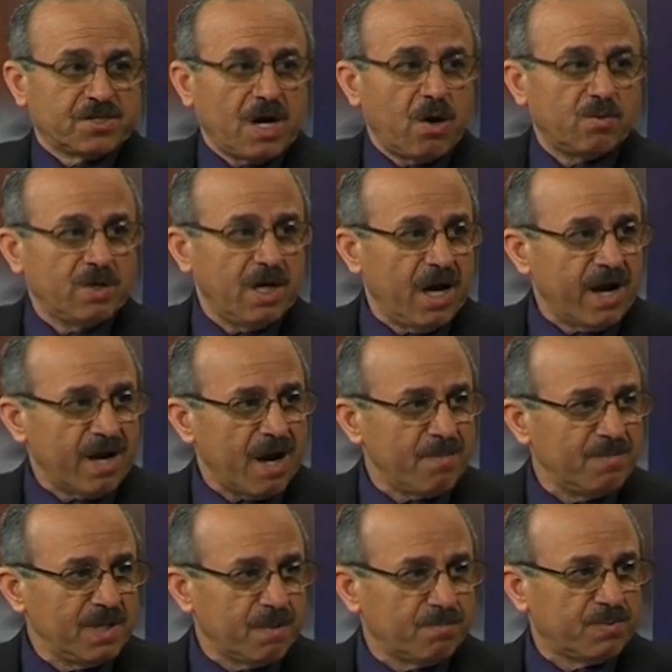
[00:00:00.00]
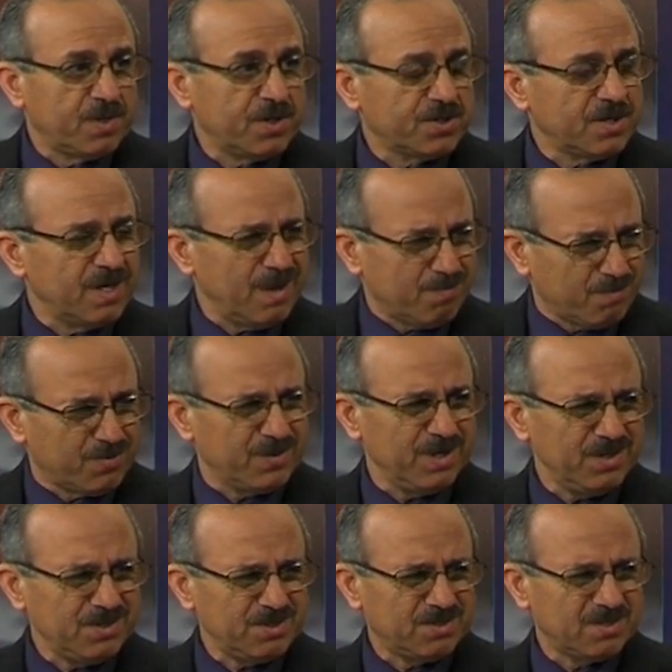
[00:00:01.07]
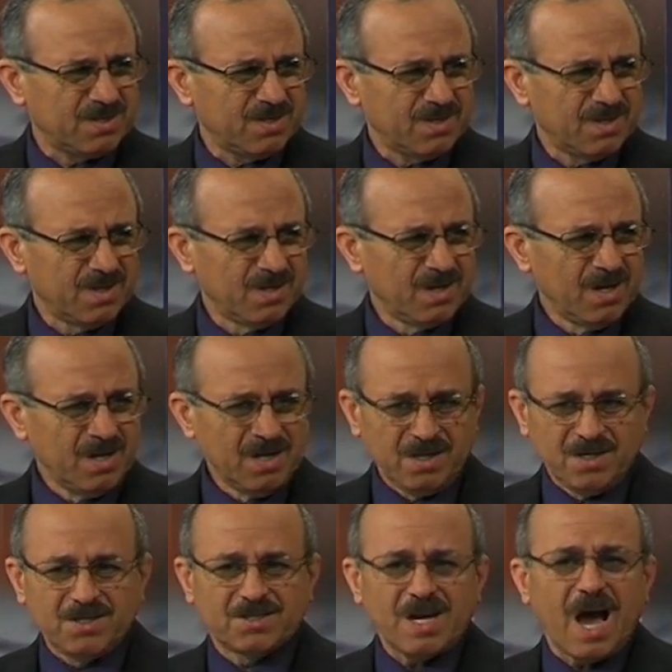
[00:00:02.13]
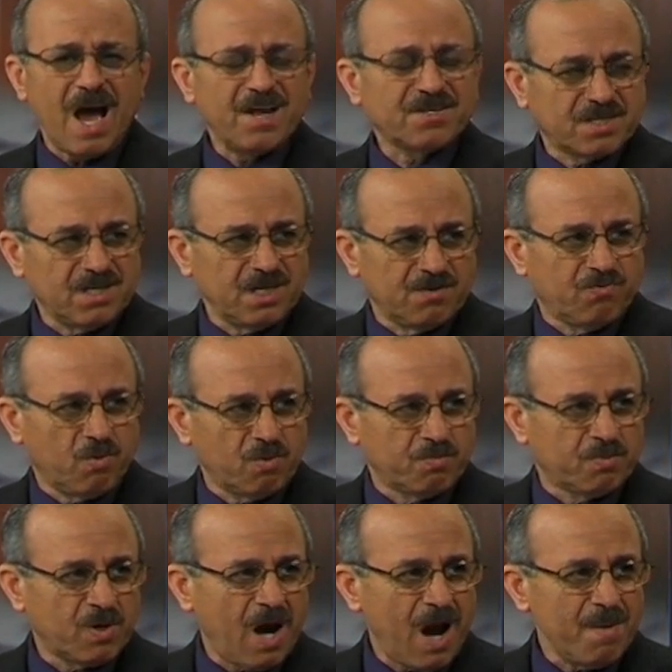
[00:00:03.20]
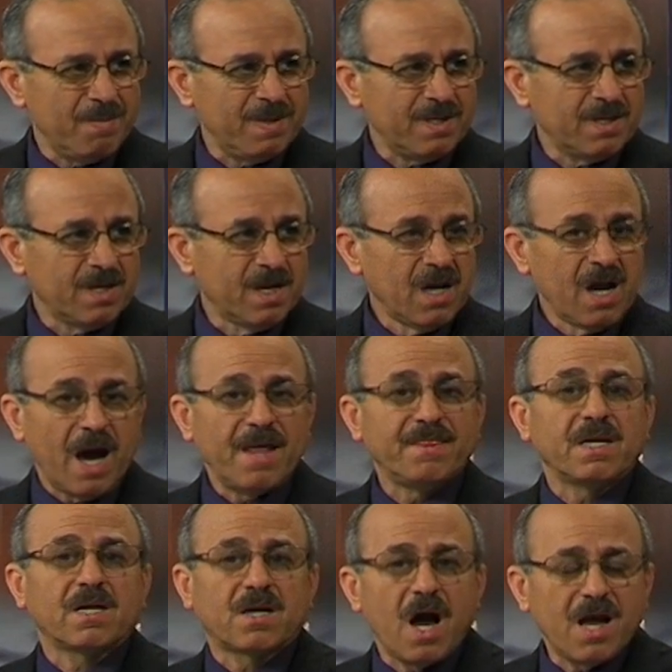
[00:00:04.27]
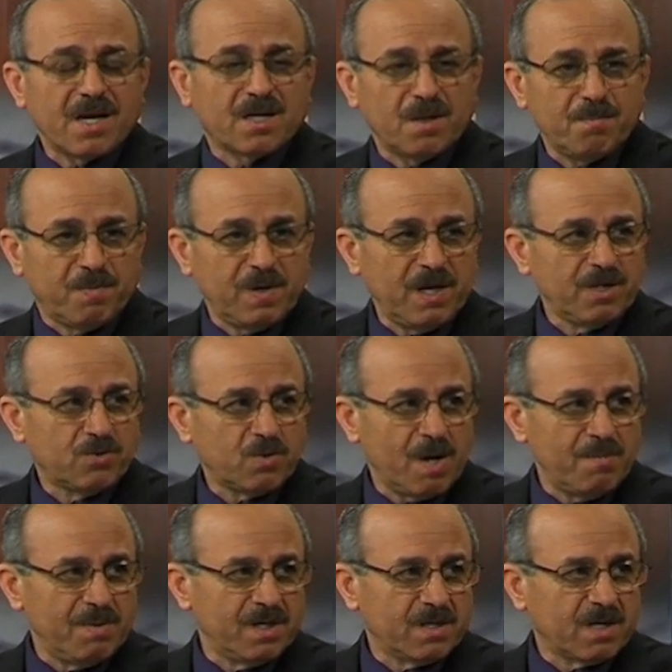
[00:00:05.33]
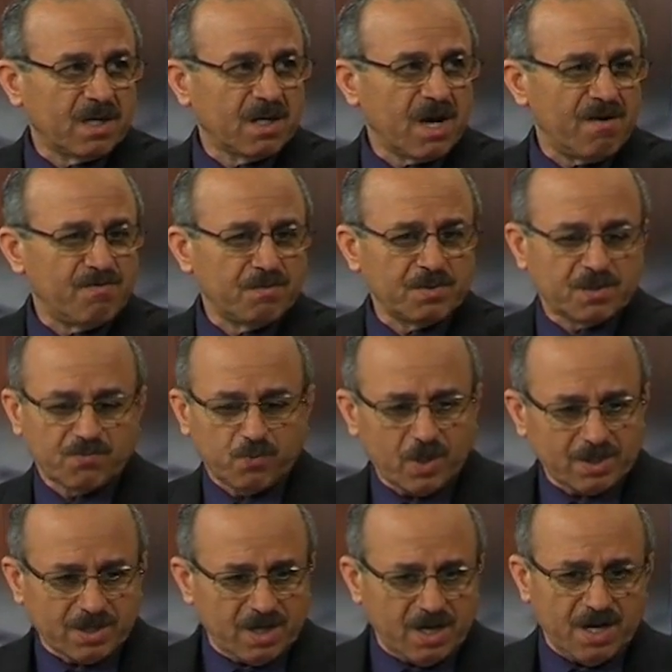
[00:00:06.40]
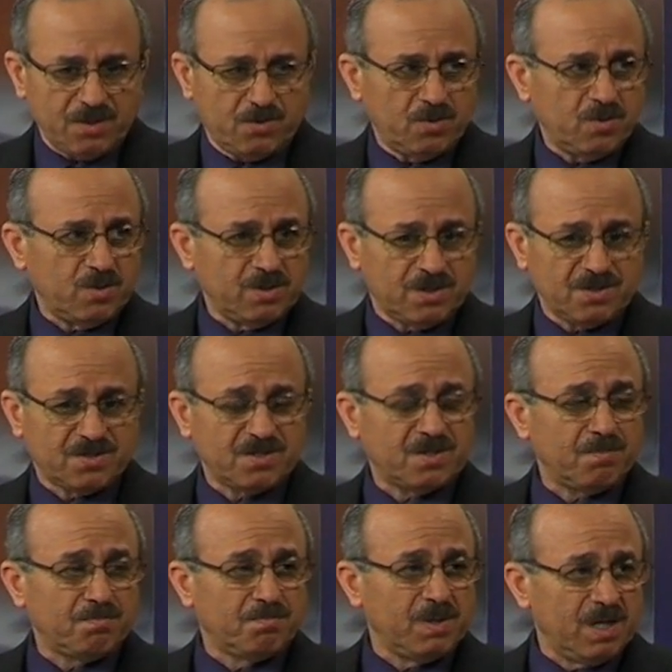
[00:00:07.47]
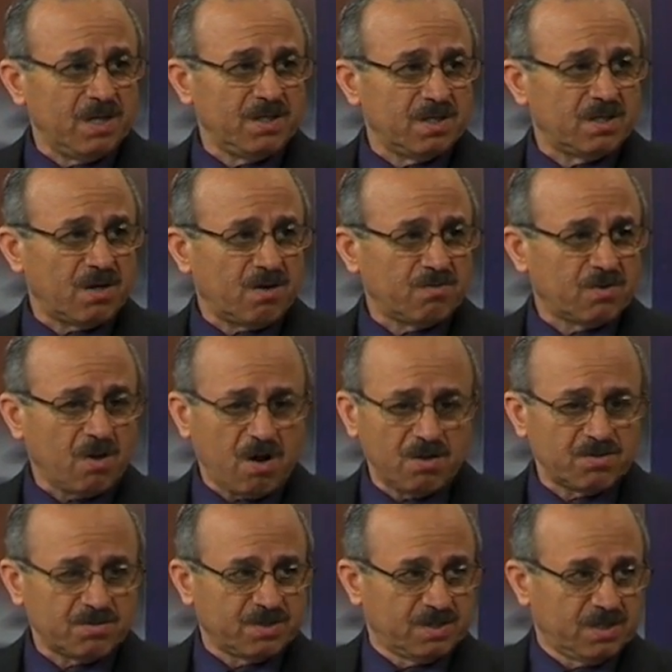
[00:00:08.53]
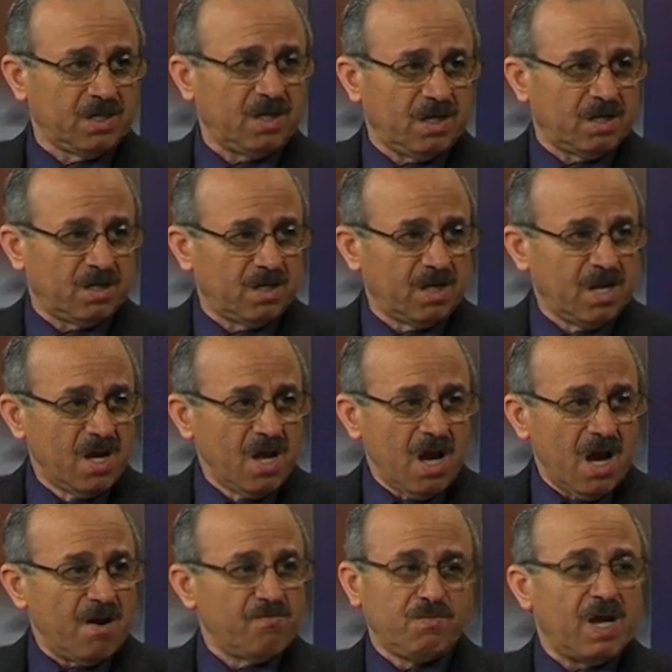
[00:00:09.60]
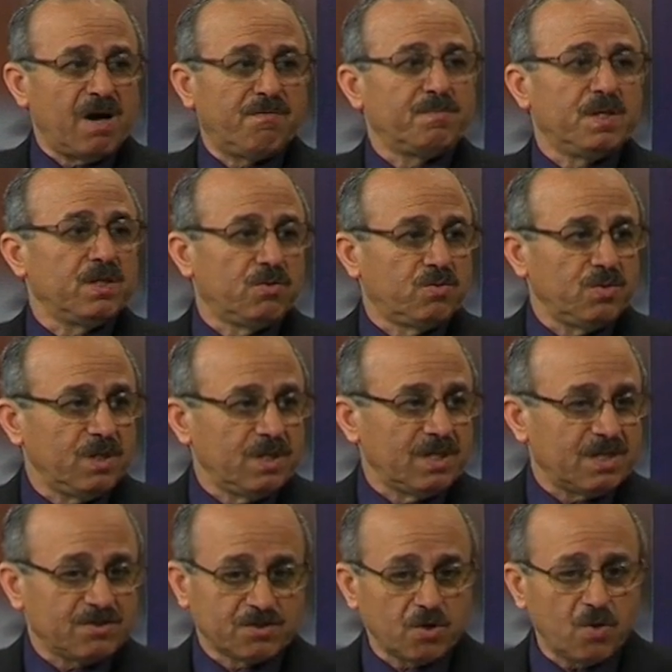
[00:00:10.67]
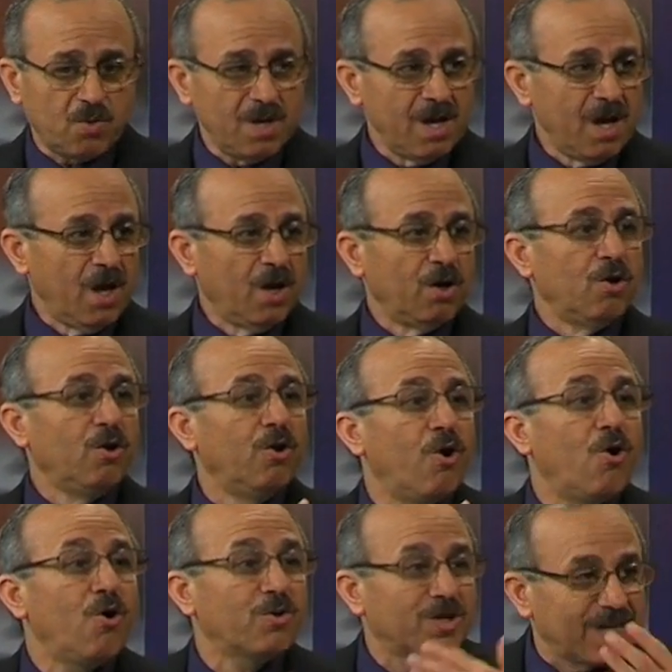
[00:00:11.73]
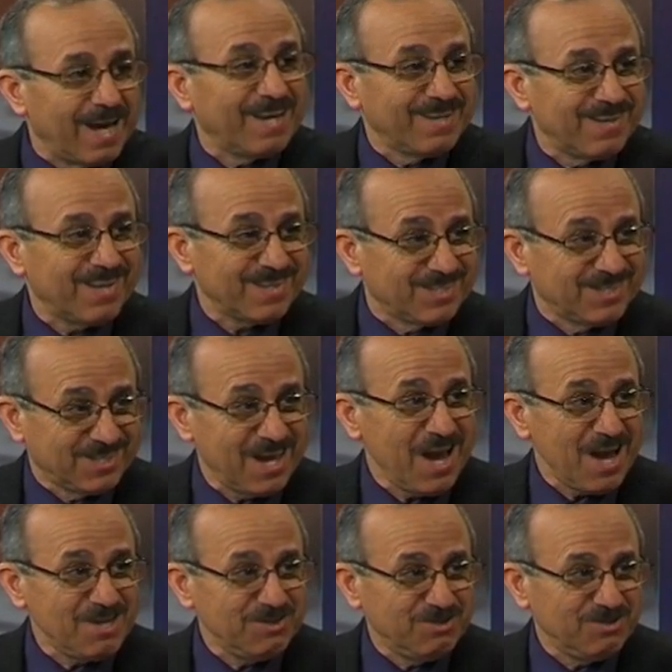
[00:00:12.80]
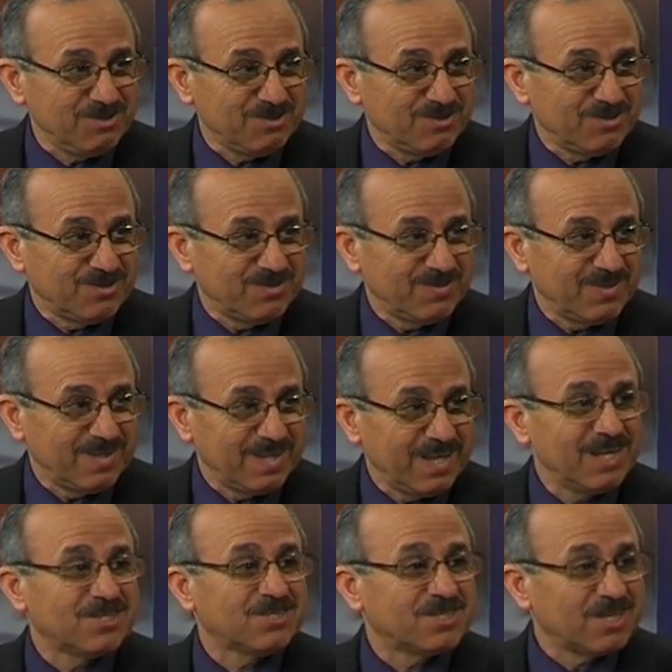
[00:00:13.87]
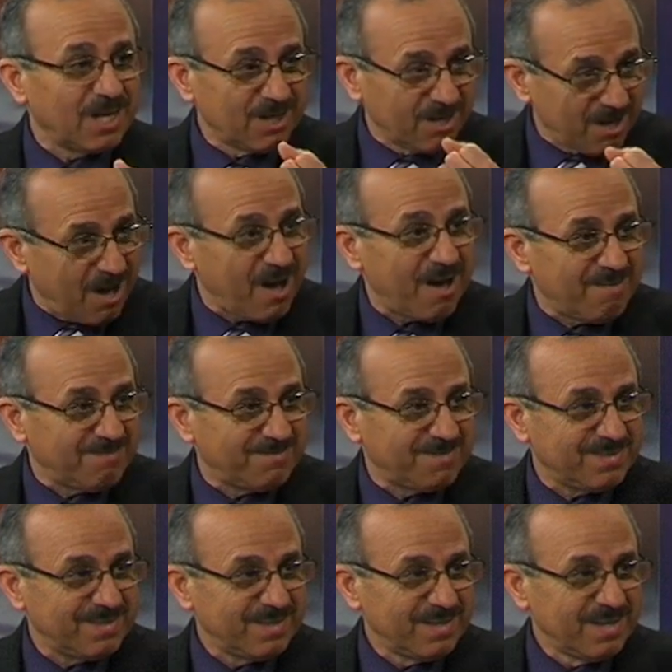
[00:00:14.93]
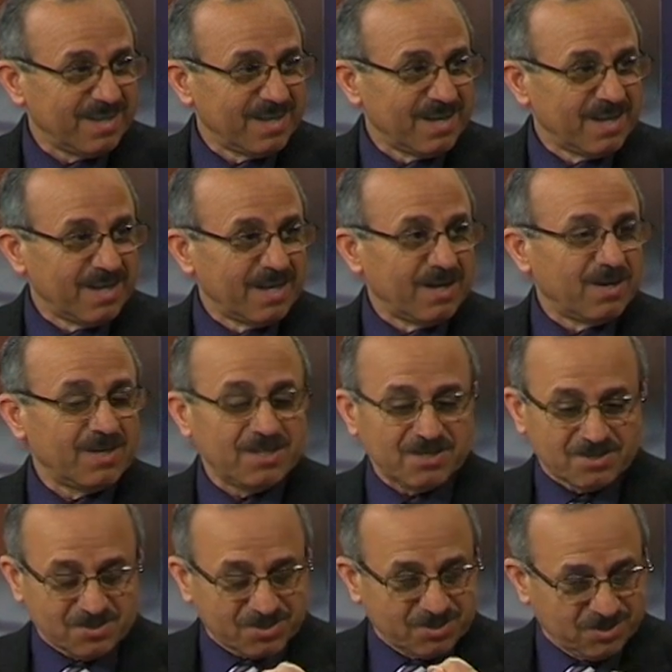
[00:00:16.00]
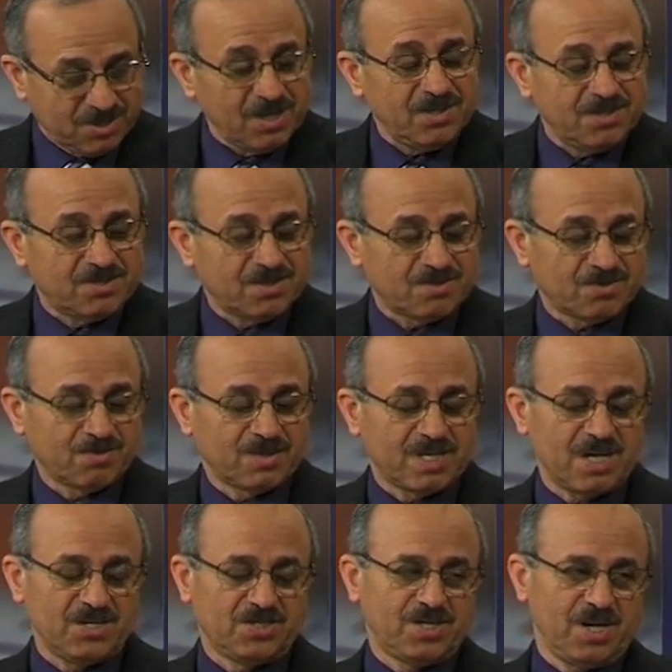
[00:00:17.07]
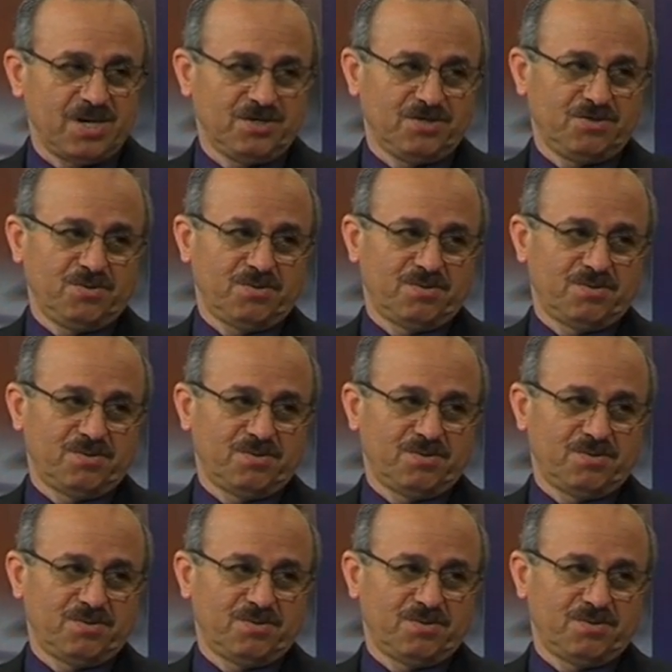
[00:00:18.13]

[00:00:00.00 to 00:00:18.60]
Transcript: a Saudi Arabian person, a prince, is asking for bribing, and the guy complained to American government, what can I do? This is $1 billion deal, and we have been doing that. So law cannot change you. It's the love. It's Jesus who can change you.